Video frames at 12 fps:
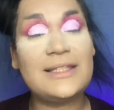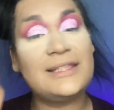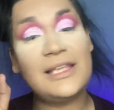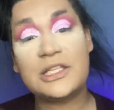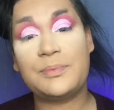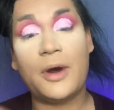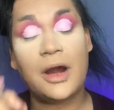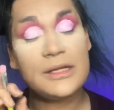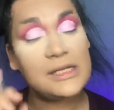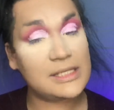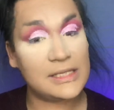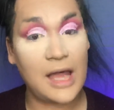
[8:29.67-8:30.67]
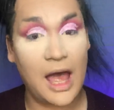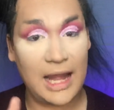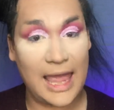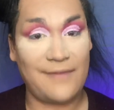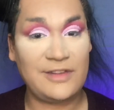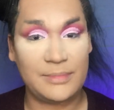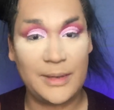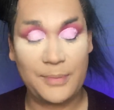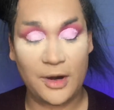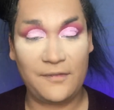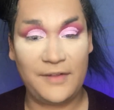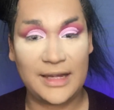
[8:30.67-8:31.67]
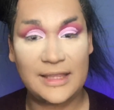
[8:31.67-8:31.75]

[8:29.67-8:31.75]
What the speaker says: this part does not have to be perfect.